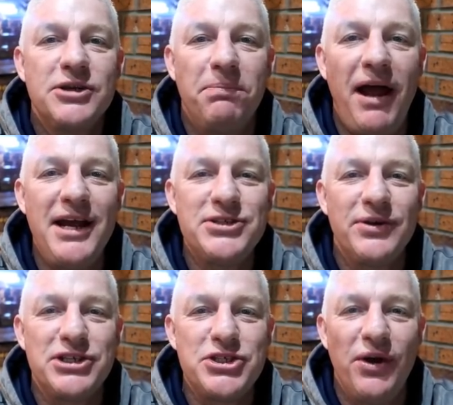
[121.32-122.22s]
So blinds
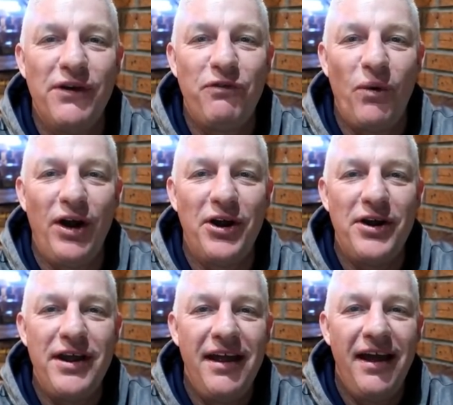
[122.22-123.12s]
are at two hundred, four
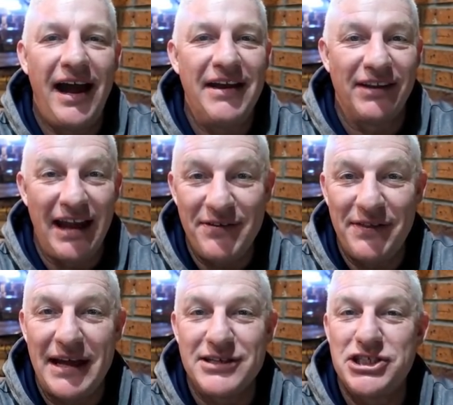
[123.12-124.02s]
hundred. I have
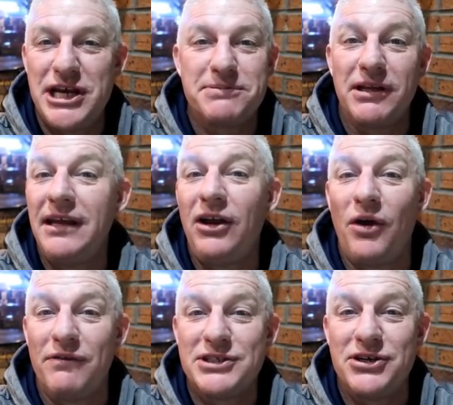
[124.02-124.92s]
eleven thousand chips, a little
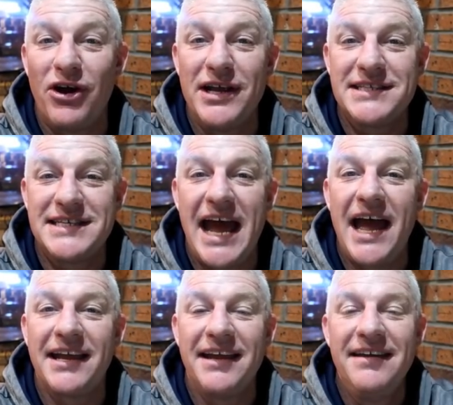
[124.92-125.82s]
over starting
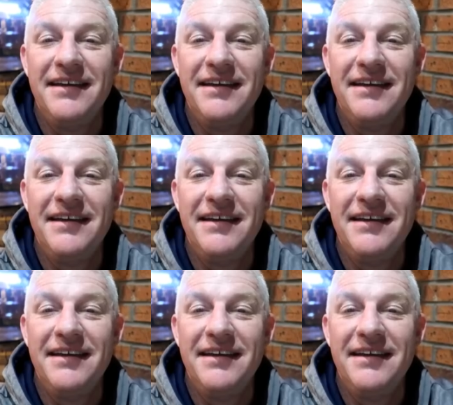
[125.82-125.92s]
stack.